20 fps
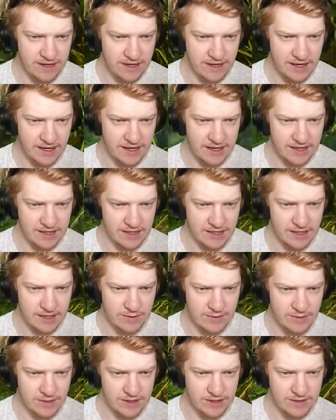And it just
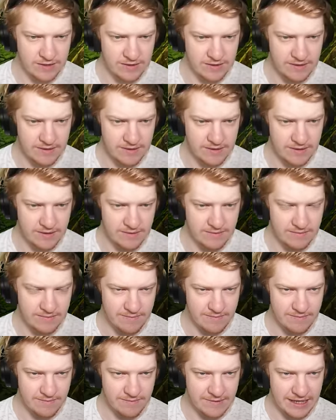wants it.
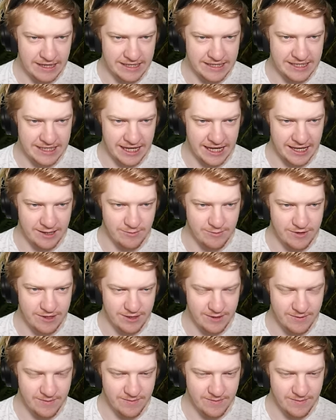It's taped.